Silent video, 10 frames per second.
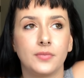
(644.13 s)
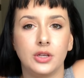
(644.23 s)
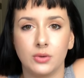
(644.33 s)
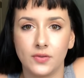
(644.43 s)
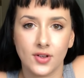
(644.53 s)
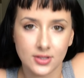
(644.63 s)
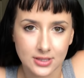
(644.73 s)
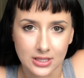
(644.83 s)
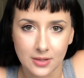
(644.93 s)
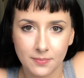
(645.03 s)
You will fall
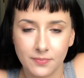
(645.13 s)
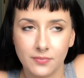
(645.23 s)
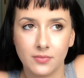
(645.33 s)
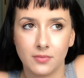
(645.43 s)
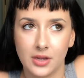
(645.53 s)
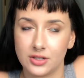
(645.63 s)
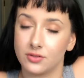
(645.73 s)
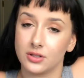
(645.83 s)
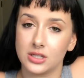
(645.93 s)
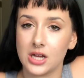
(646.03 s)
asleep. Makes
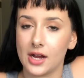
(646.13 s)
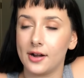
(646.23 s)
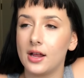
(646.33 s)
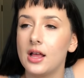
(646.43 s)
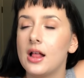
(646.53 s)
you really tired.